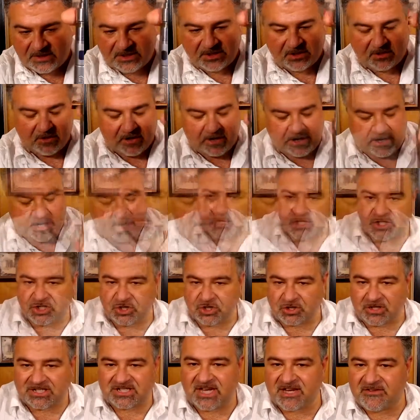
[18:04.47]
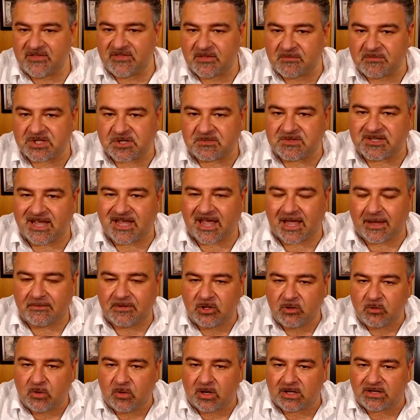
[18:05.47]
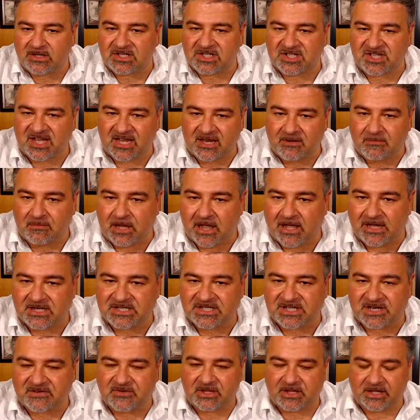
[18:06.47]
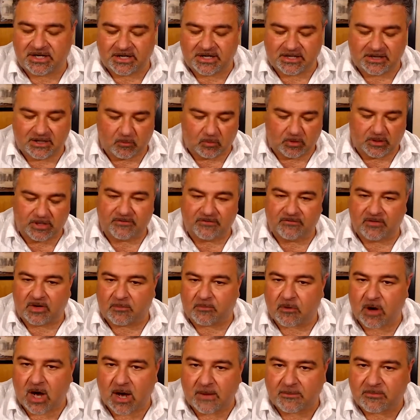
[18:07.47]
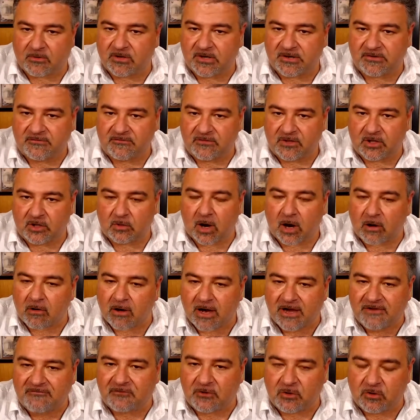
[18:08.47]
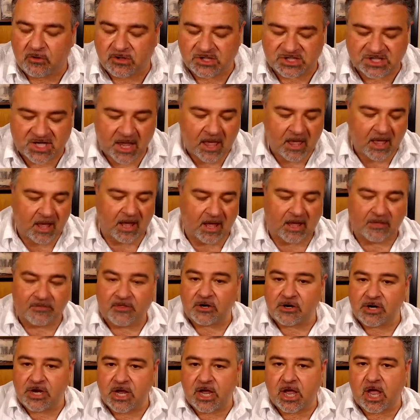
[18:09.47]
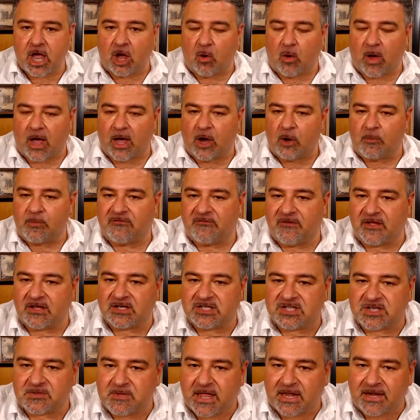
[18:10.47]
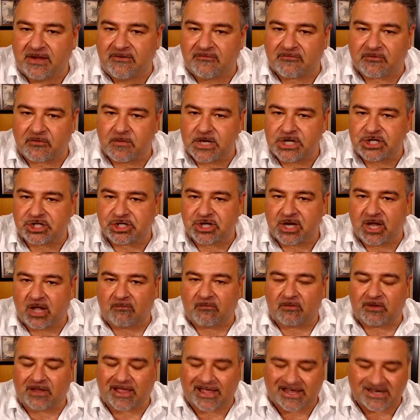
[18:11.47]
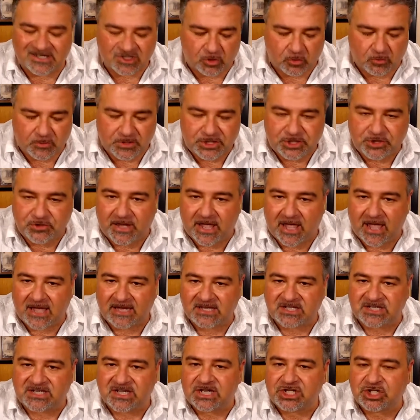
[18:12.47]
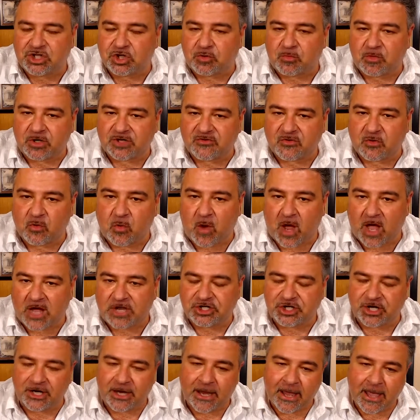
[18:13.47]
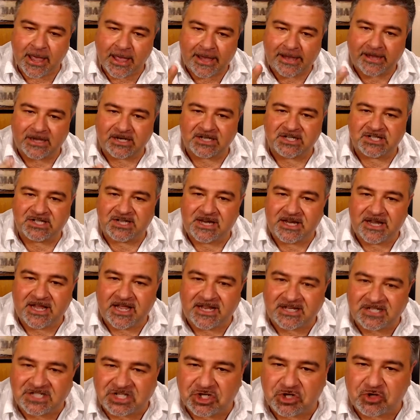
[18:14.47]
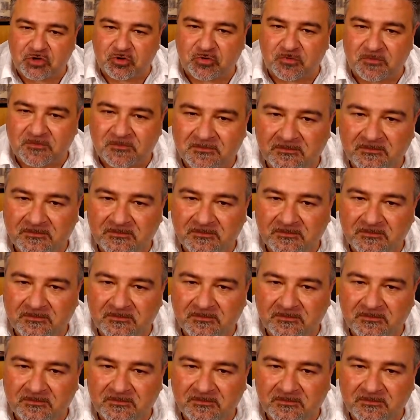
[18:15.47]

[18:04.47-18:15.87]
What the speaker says: All right, so let's give them some time to stabilize everything, and then we'll give it a proper review. All right, folks, there you go. I hope you found some of that information helpful. As always, you guys, thanks so much for watching, and I'll see you again soon.